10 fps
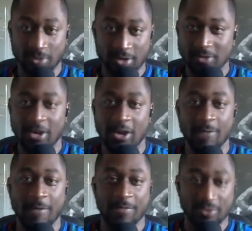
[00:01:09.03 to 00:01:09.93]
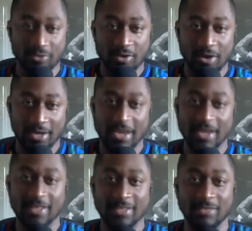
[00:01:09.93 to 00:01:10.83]
We're here to talk about the Montreal
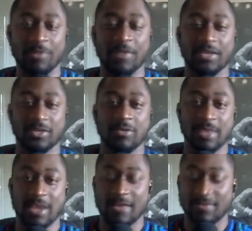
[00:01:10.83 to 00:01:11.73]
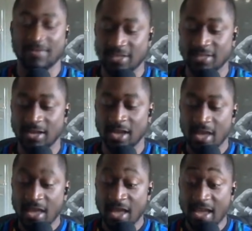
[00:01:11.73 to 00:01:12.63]
Canadiens and what they do in the offseason.
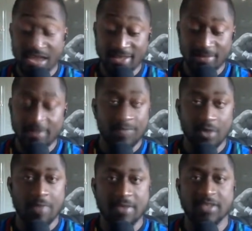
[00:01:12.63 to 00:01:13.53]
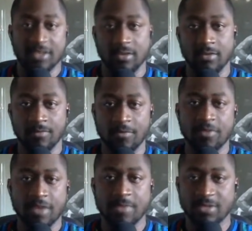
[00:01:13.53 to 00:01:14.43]
And it's been very busy
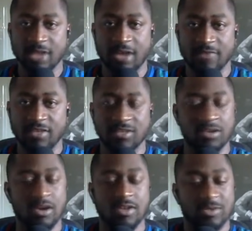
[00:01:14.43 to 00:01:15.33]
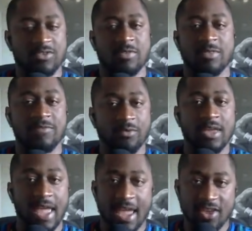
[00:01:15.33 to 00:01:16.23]
for them this offseason, especially on the
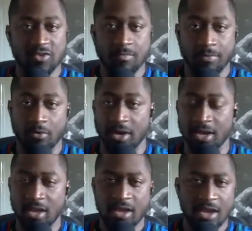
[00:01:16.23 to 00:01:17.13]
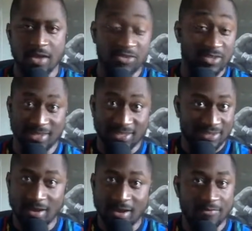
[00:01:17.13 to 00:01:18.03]
free agent point. Just
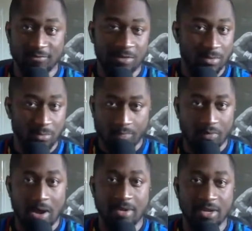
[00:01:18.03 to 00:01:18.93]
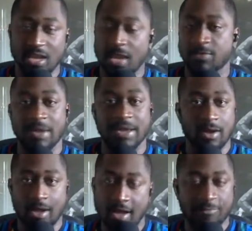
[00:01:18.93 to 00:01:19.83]
listing off some of the more prominent names.
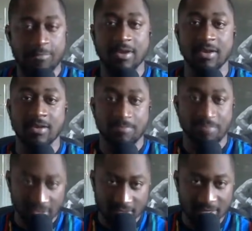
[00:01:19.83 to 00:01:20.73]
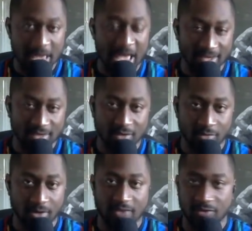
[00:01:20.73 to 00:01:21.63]
Mike Hoffman being added to
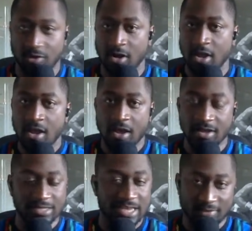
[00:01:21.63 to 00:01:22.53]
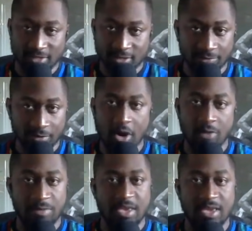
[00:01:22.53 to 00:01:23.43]
the roster. David
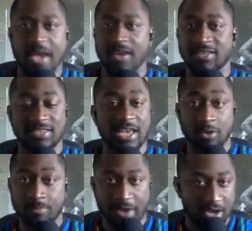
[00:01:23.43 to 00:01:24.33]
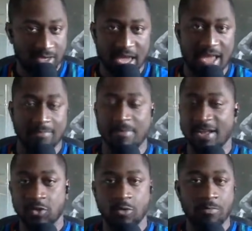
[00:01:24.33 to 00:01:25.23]
Savard being added, Cedric Paquette,
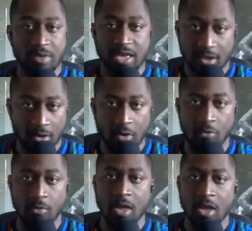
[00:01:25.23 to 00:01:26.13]
Mathieu Perrault.